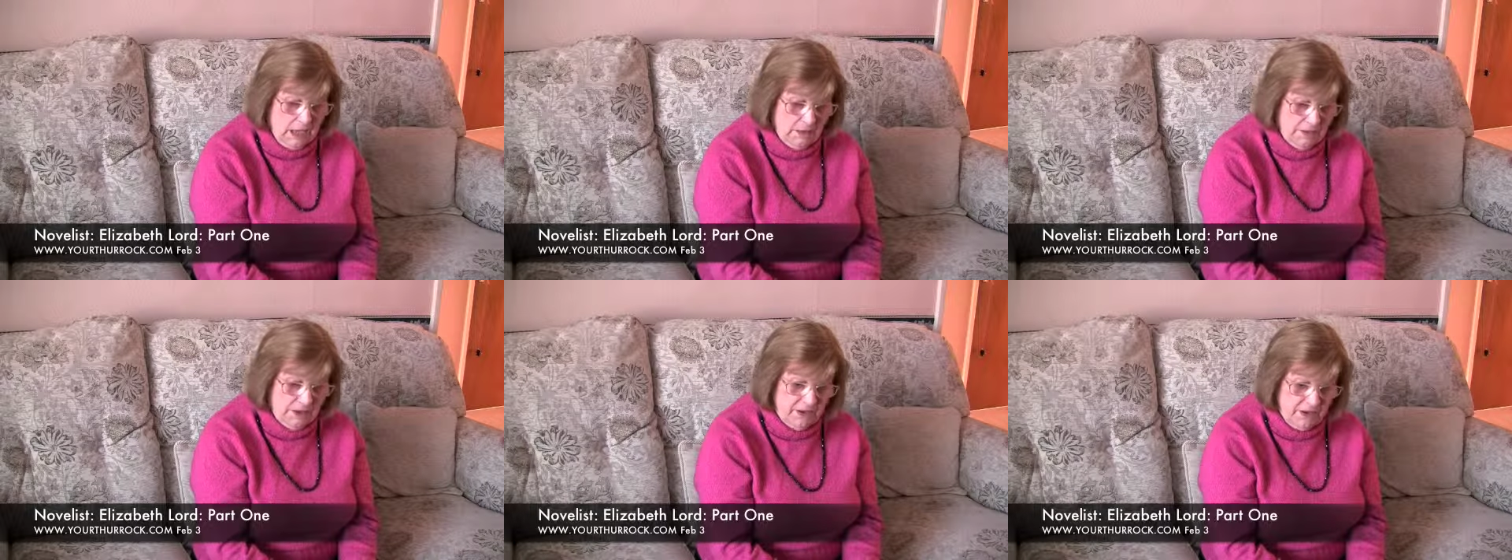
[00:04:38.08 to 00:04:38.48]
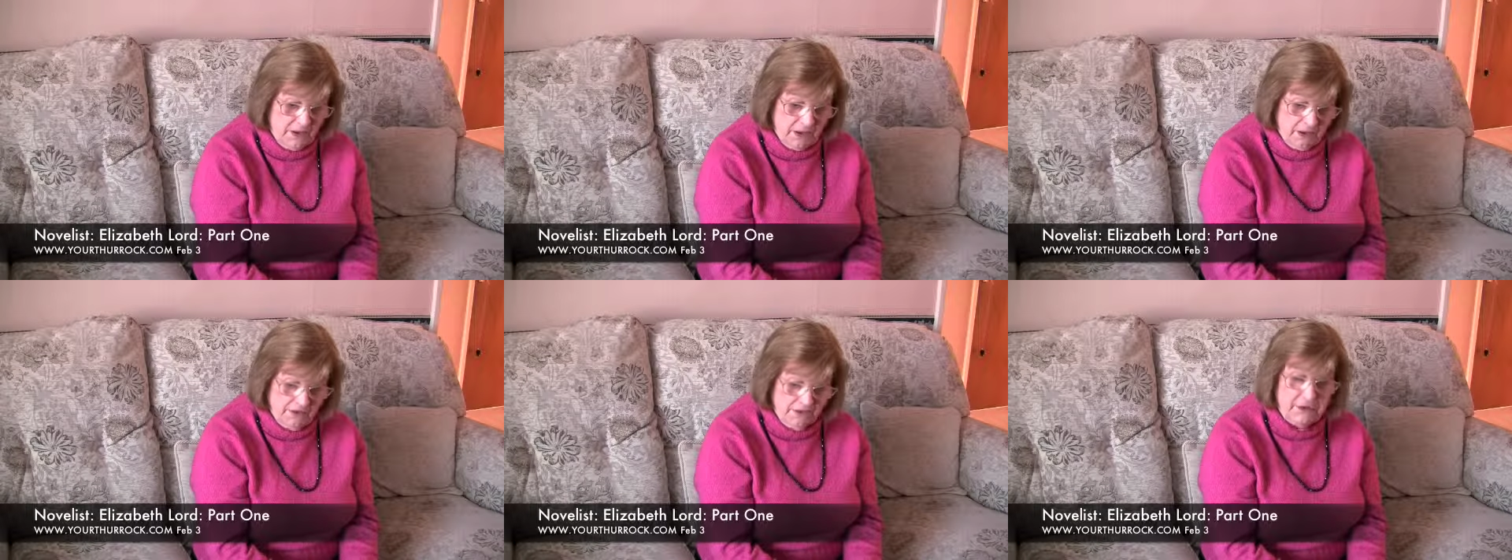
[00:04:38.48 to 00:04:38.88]
I get
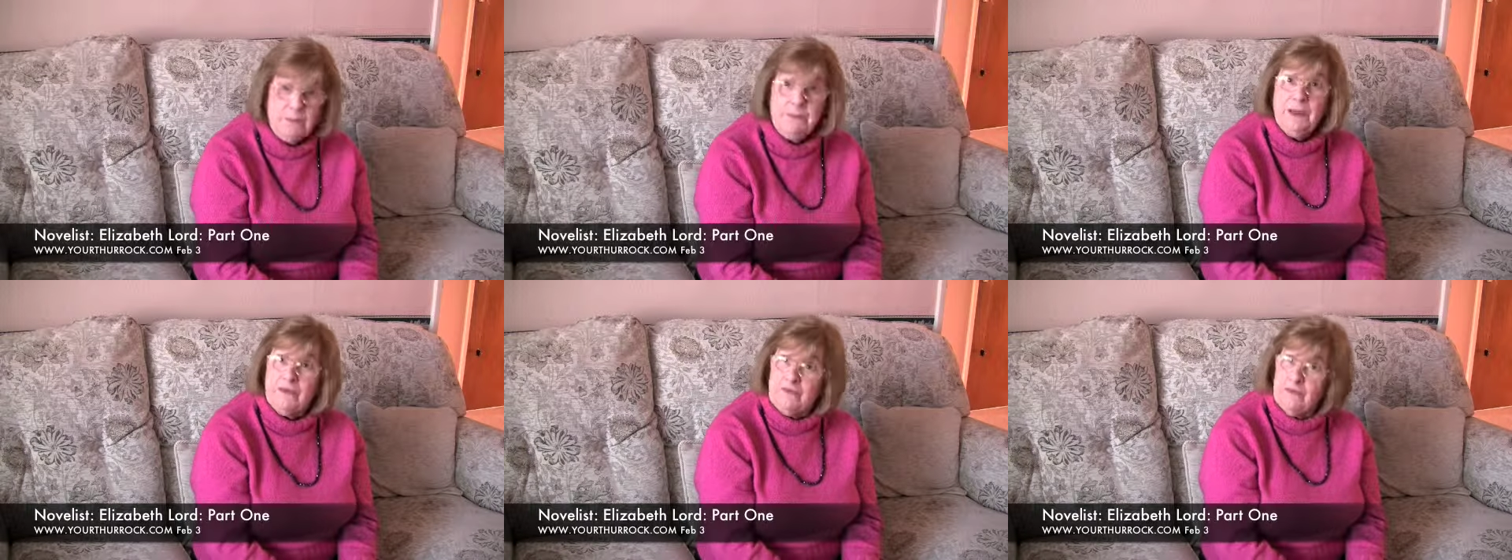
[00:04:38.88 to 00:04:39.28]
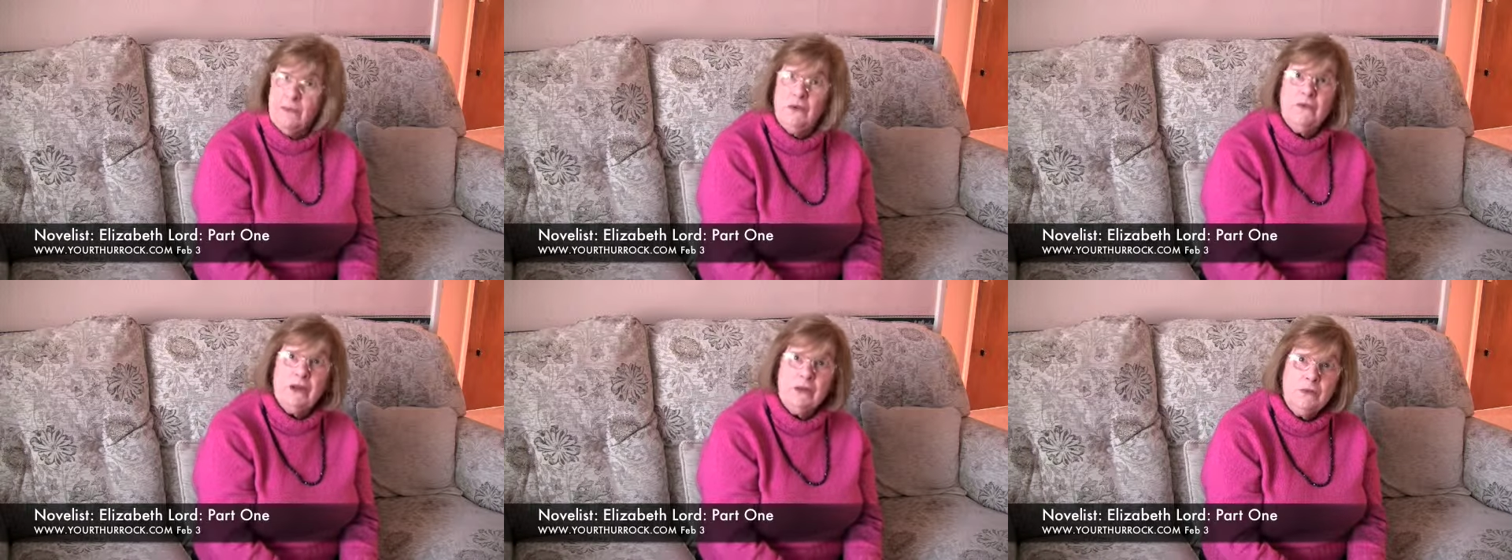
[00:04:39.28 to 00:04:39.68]
feedback
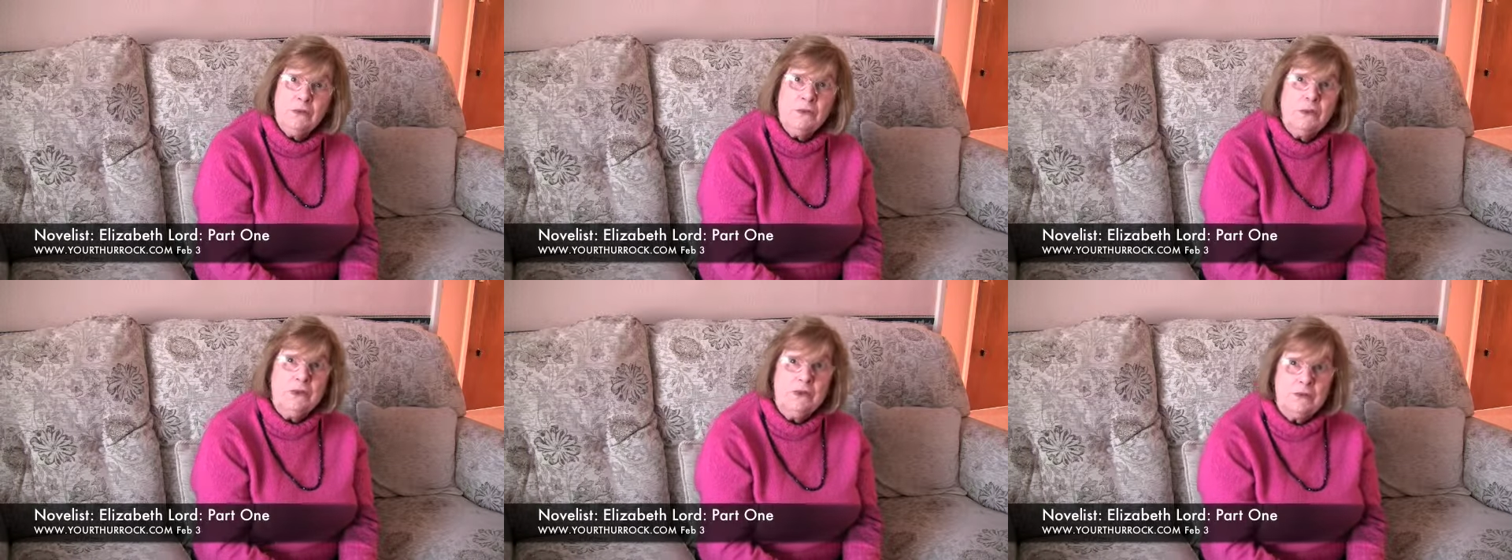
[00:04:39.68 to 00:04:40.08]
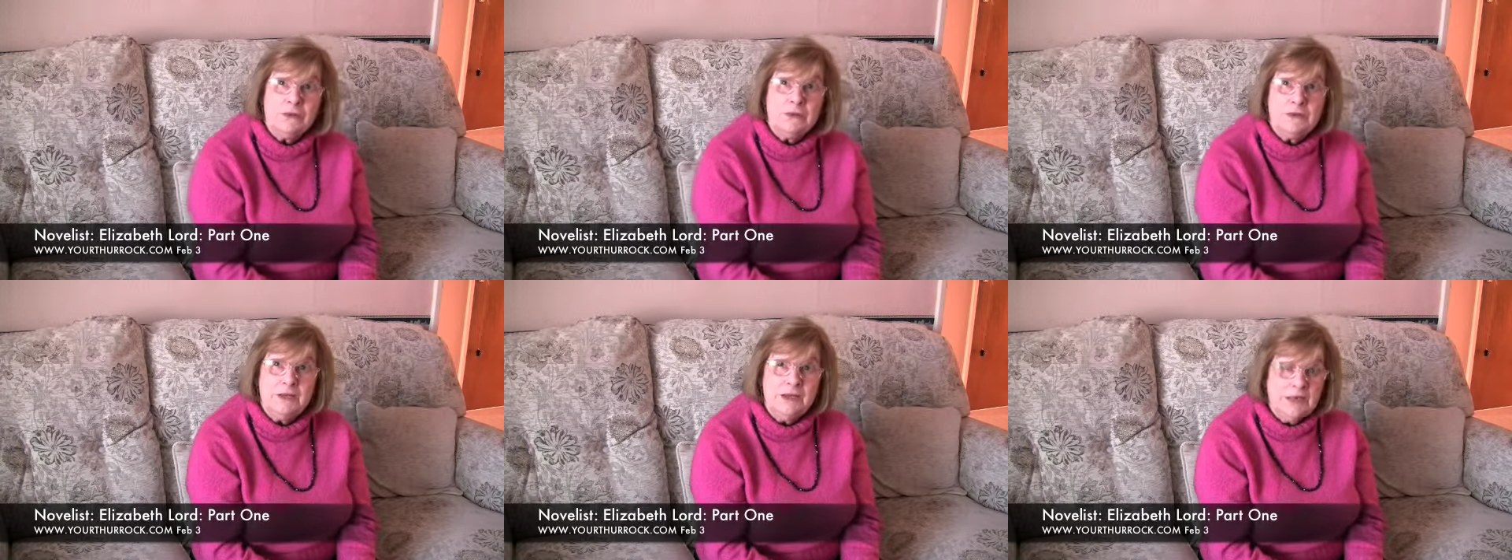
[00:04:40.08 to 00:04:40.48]
from around the
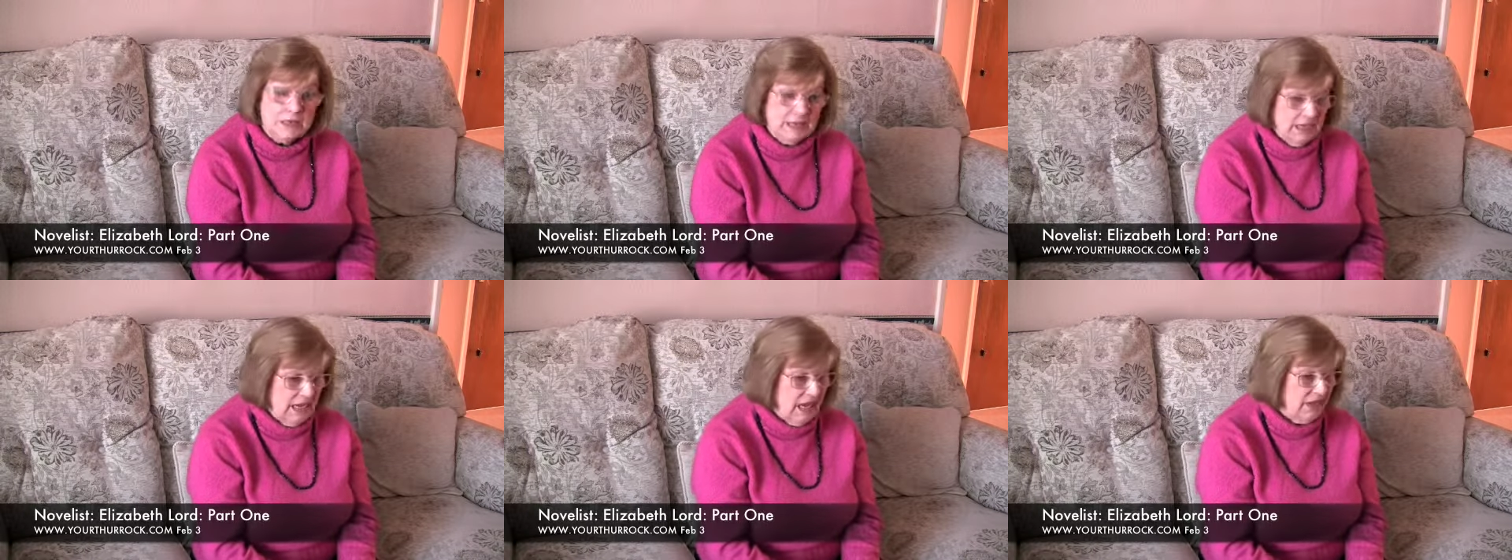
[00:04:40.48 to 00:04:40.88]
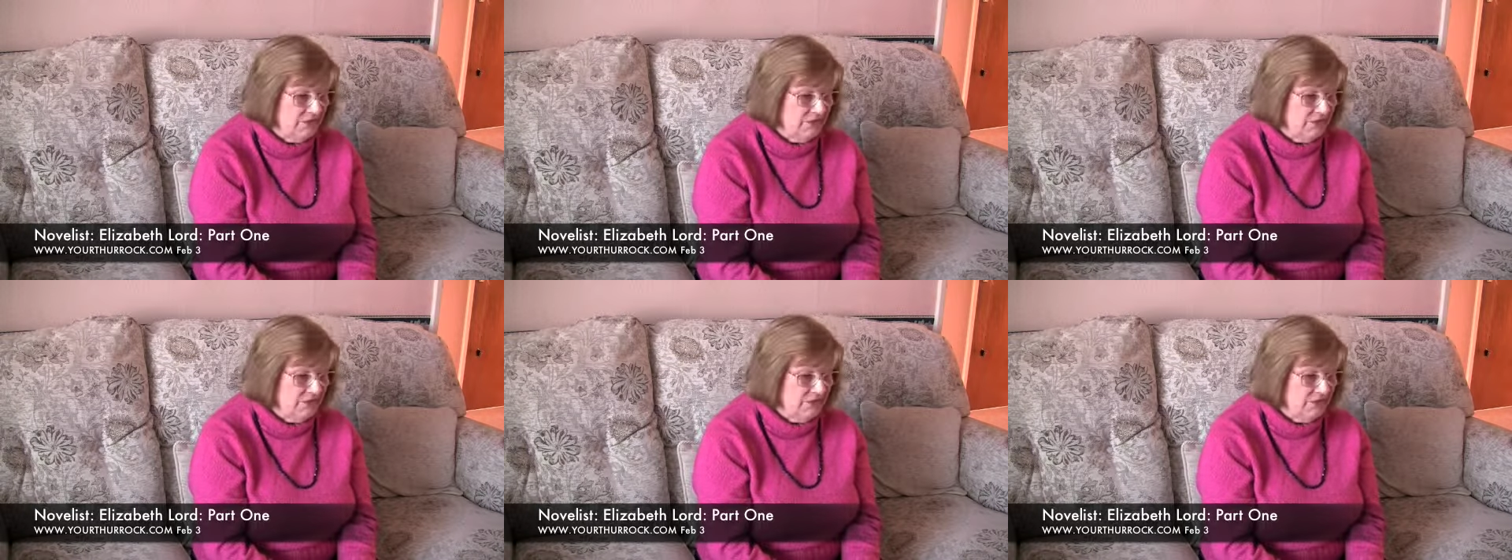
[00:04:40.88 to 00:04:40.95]
world, yeah.